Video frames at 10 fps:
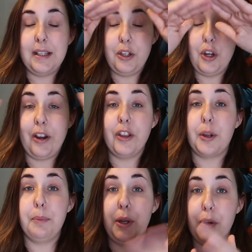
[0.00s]
you're at the
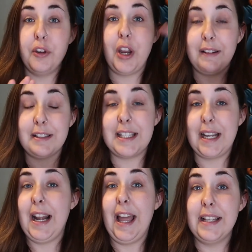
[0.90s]
computer and you have to
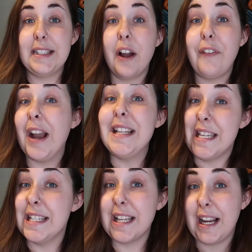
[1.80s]
declare stuff, I
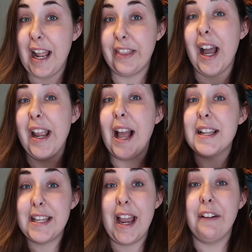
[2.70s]
did declare that I
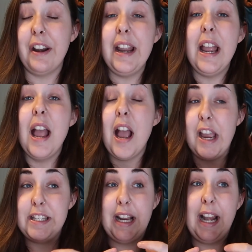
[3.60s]
had dairy,
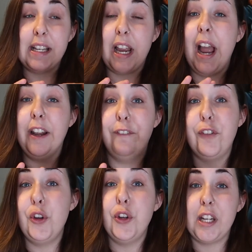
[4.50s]
I declared I had
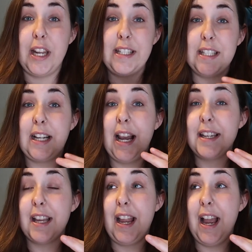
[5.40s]
food, and I
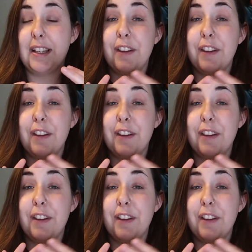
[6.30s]
declared I had